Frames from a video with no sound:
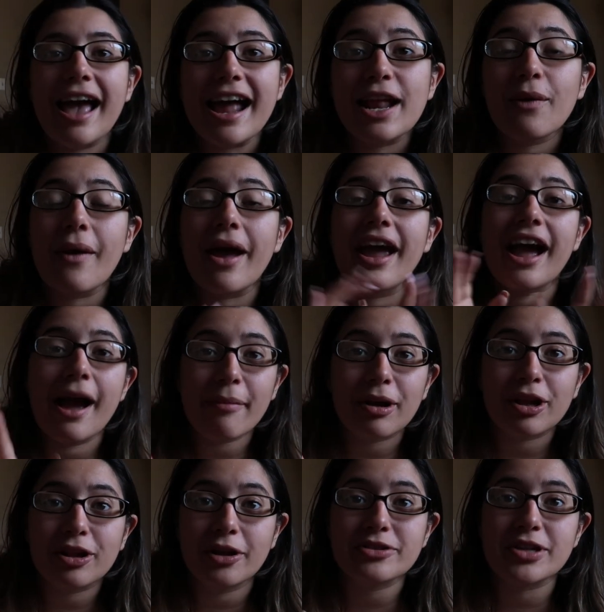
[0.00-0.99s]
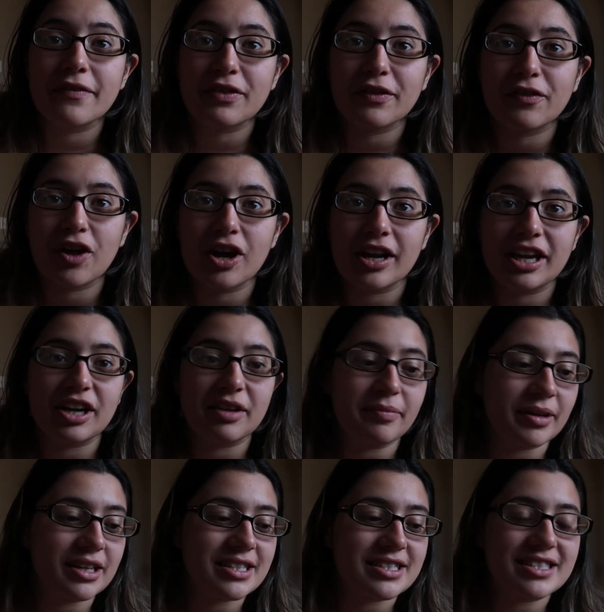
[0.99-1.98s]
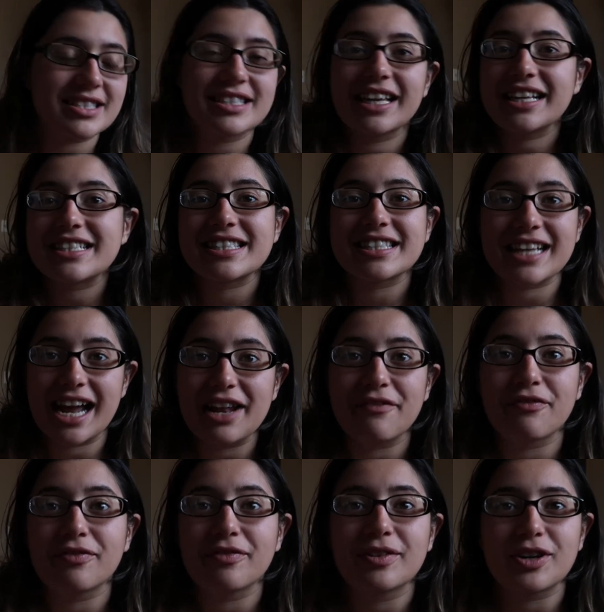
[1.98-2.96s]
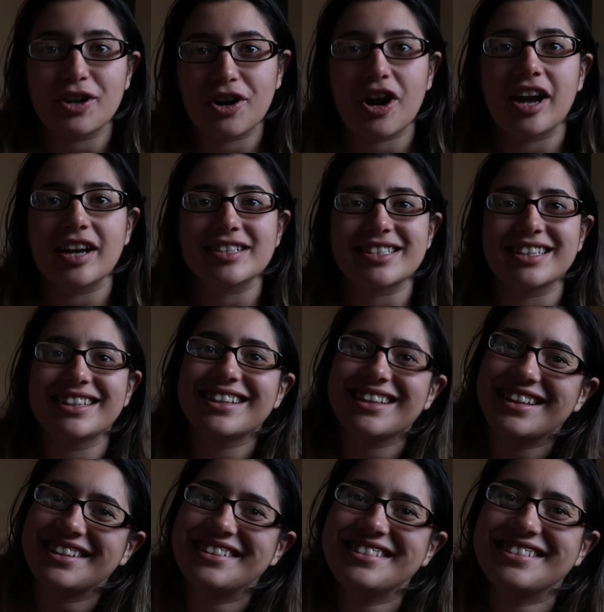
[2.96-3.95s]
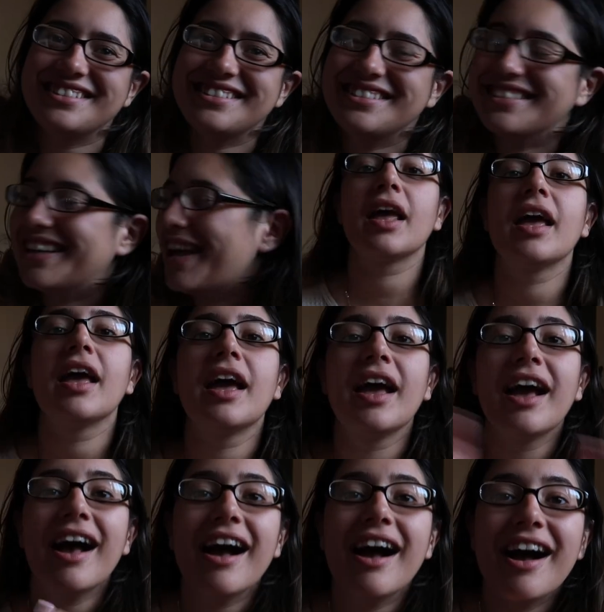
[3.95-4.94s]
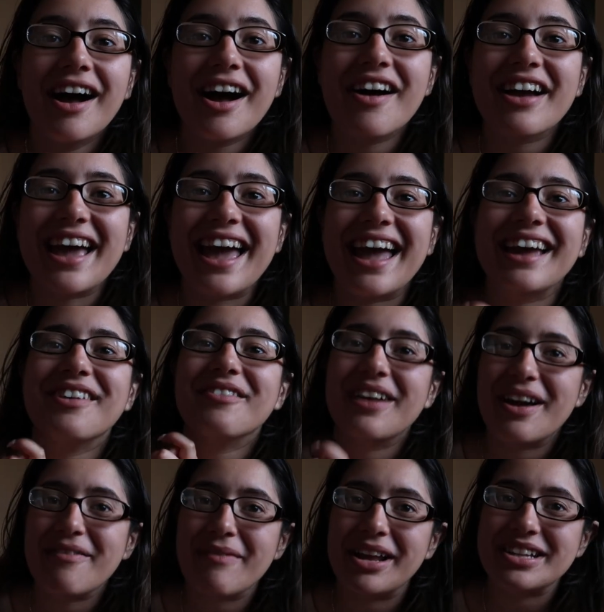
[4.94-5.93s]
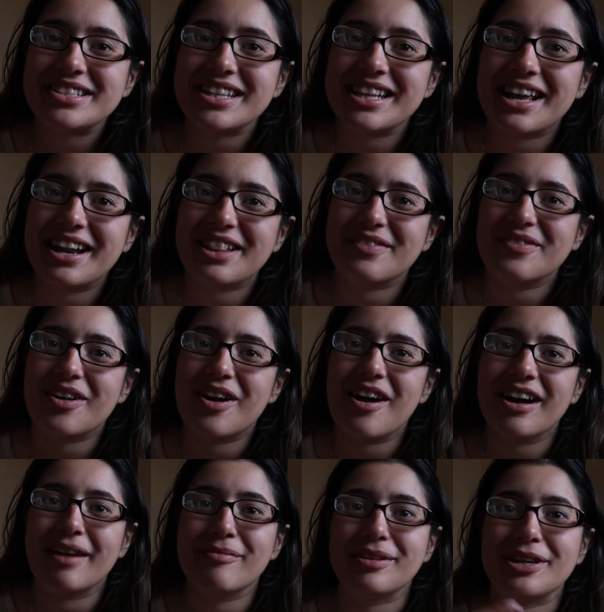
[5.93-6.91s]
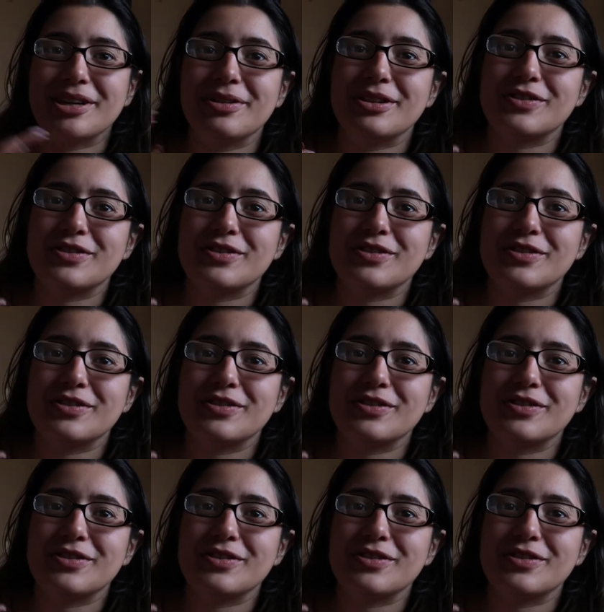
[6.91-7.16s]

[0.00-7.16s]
Anyway, I'm gonna close off the vlog here because it's kind of crazy. Okay, we have made it to the end of the vlog. I'm gonna do